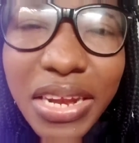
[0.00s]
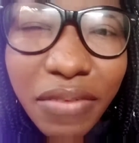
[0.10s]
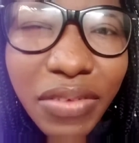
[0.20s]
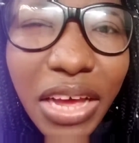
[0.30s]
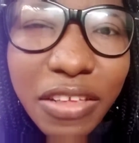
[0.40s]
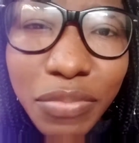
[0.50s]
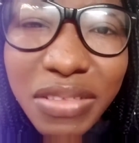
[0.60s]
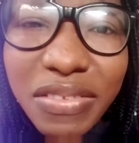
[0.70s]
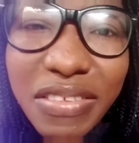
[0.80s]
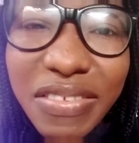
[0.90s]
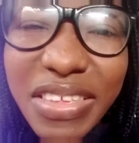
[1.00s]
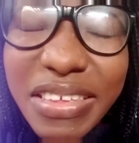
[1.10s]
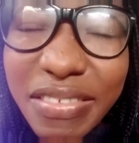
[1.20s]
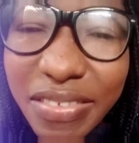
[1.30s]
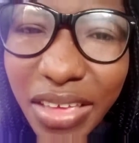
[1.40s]
NAFDAC has made things
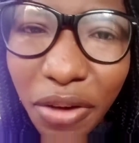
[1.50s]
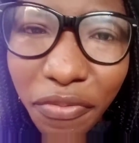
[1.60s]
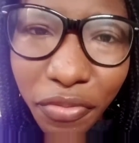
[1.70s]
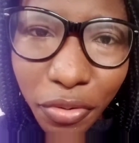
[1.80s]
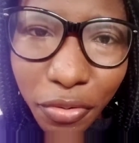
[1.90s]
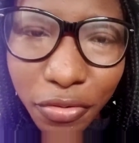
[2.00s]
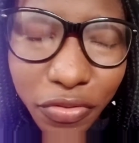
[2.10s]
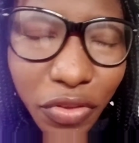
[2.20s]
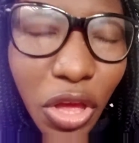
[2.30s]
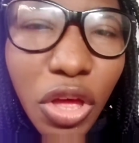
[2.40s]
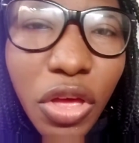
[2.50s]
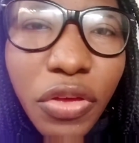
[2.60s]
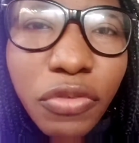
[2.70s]
easier for us.